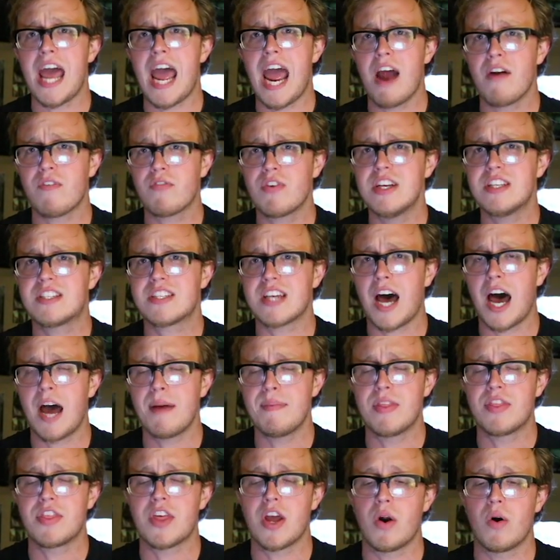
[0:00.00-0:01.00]
every time
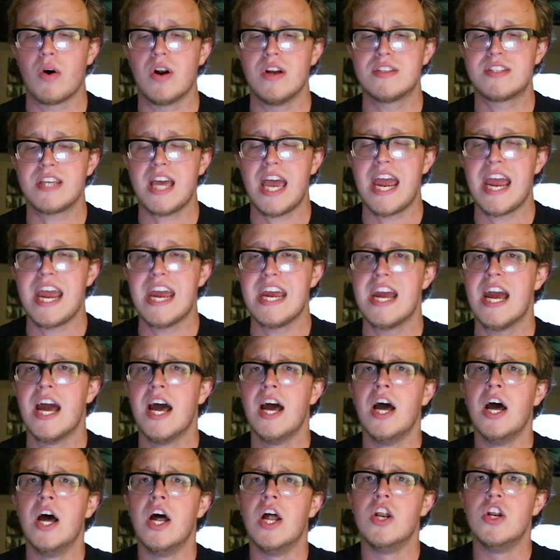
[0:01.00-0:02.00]
that there is
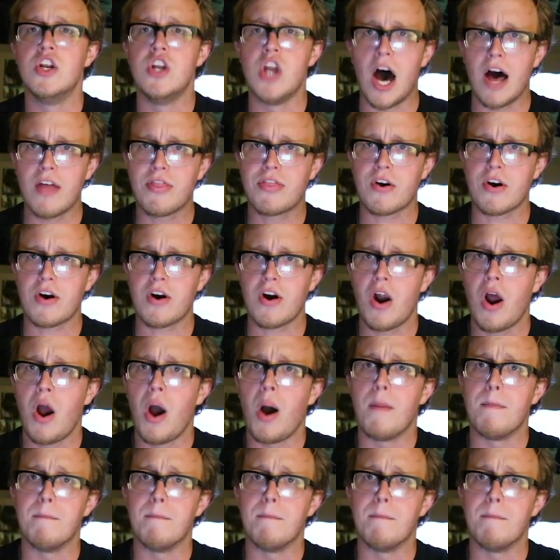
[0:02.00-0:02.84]
another